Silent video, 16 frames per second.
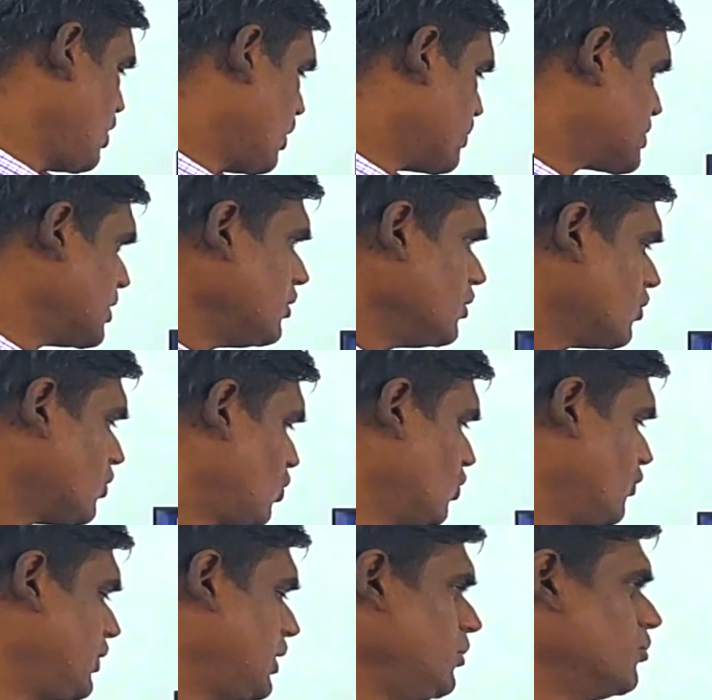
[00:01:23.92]
option
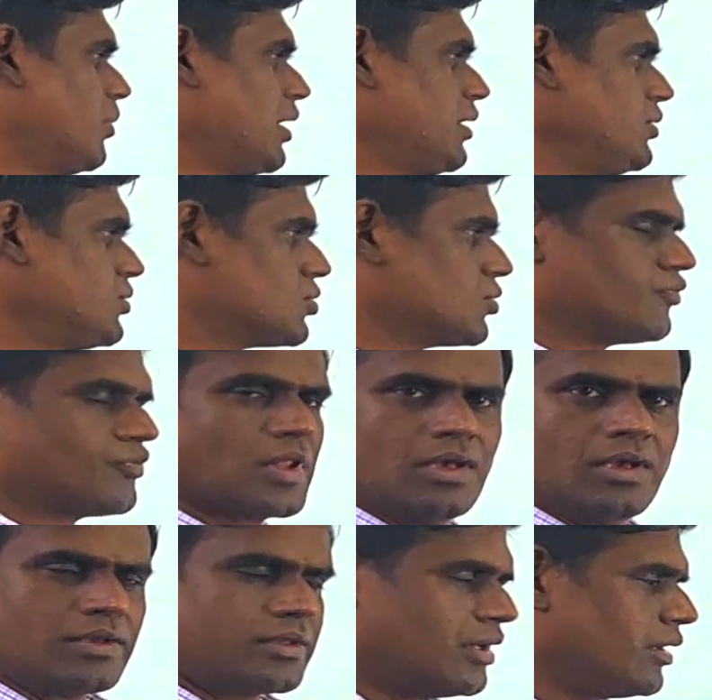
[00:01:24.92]
QV by 2.
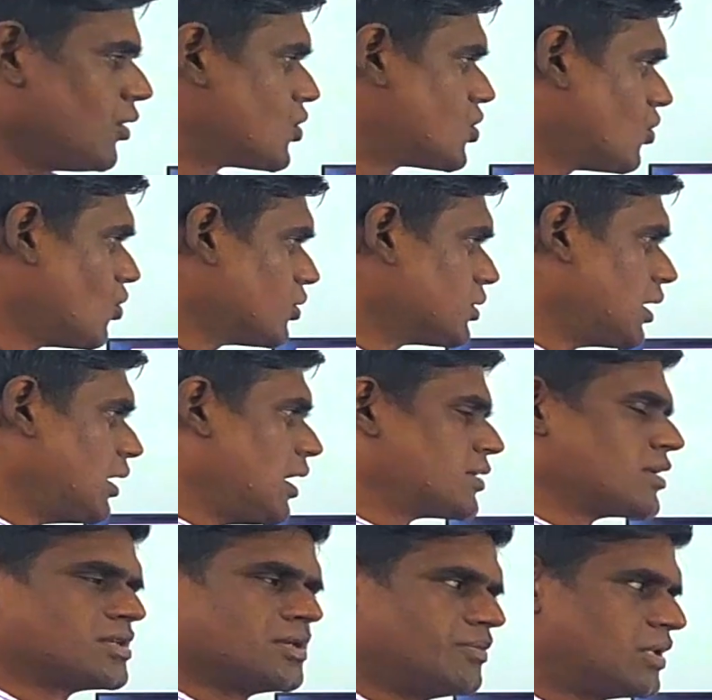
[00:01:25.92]
Here you should know the
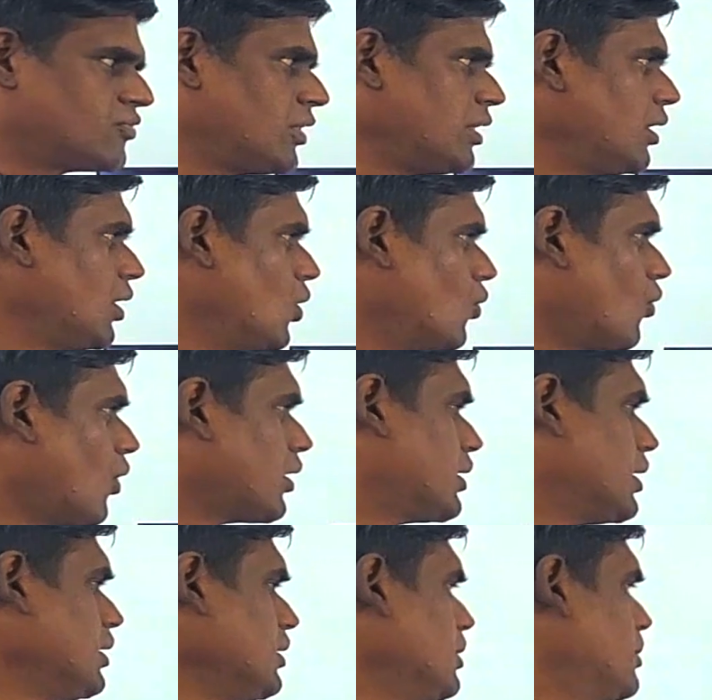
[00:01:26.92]
relationship between work done,